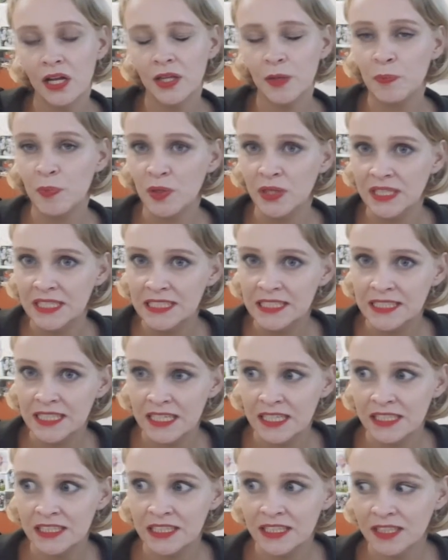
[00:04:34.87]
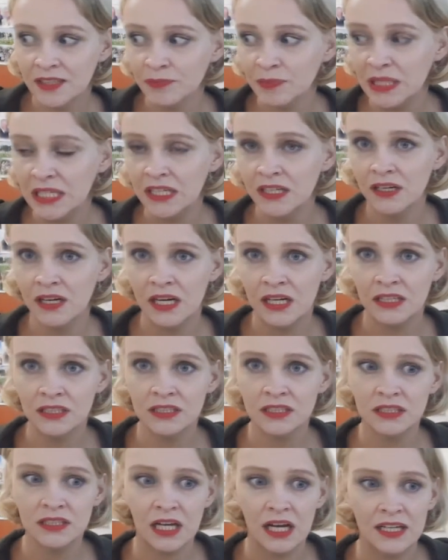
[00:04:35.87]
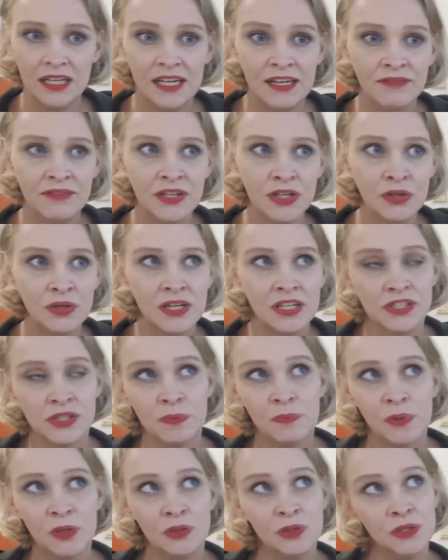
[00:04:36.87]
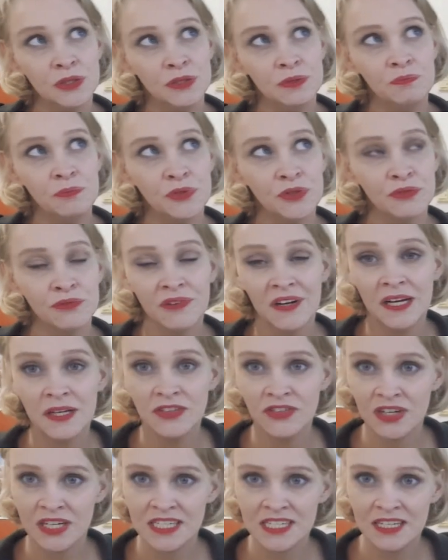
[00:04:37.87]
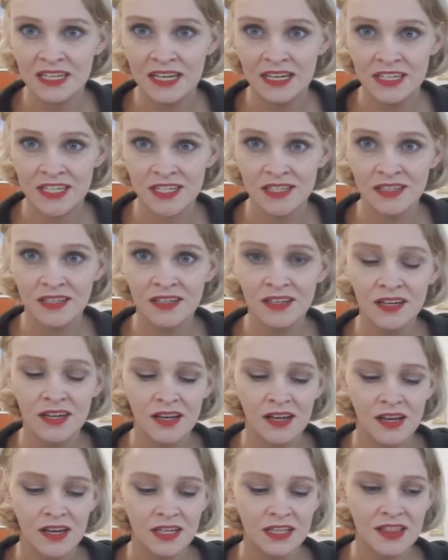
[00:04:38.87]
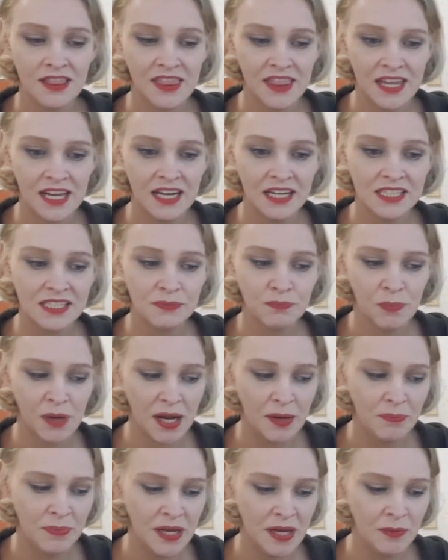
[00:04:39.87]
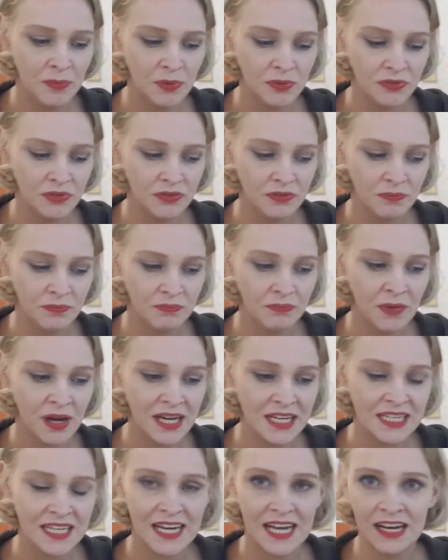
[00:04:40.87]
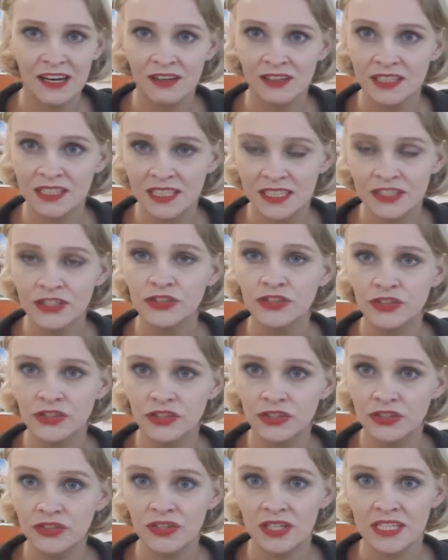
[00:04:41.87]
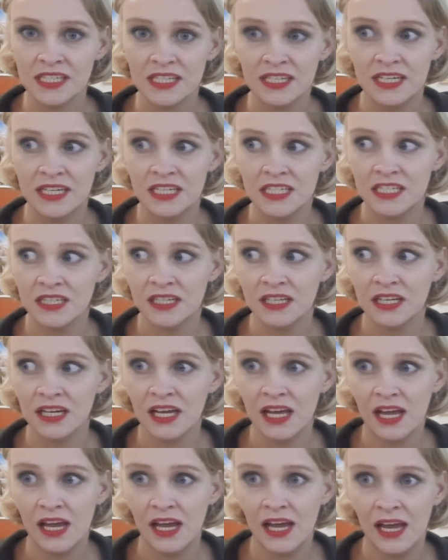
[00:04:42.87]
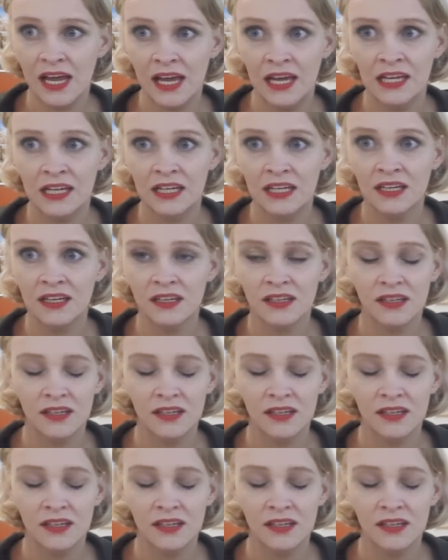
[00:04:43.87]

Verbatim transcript: the police station because even though they're supposed to provide translation, things might be able might get lost in translation and